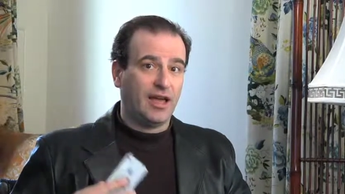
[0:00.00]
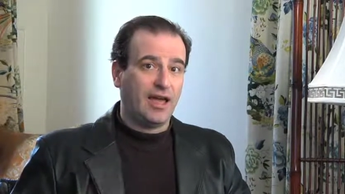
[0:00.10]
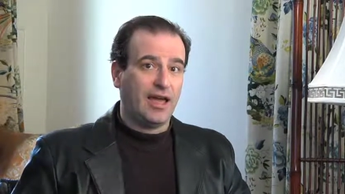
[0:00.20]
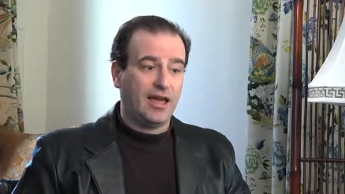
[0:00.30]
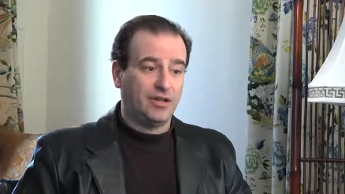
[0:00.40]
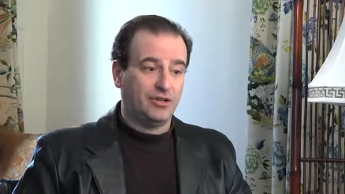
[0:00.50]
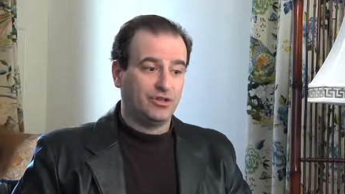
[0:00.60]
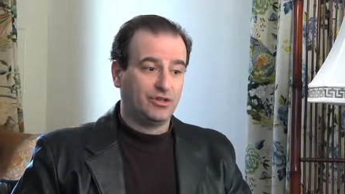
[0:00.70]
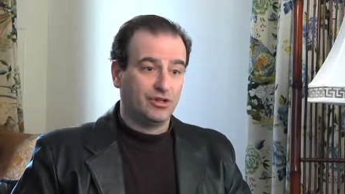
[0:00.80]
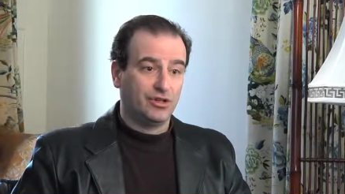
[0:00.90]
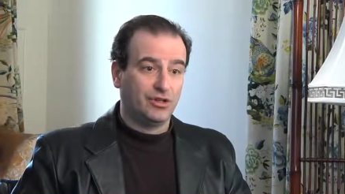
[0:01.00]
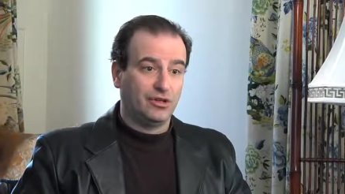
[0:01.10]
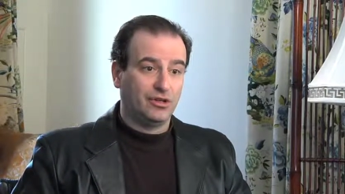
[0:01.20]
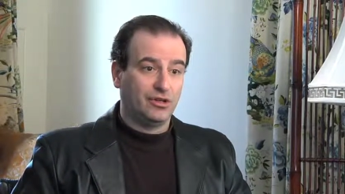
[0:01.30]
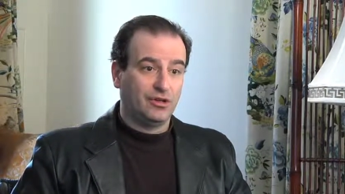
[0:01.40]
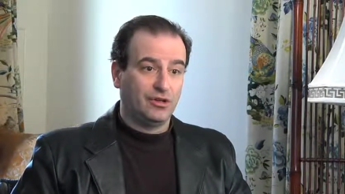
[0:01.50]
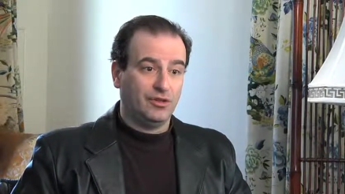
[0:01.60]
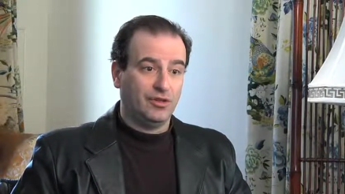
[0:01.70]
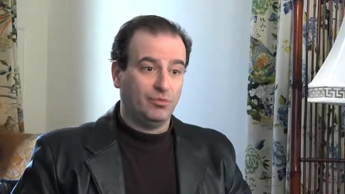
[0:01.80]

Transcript: And the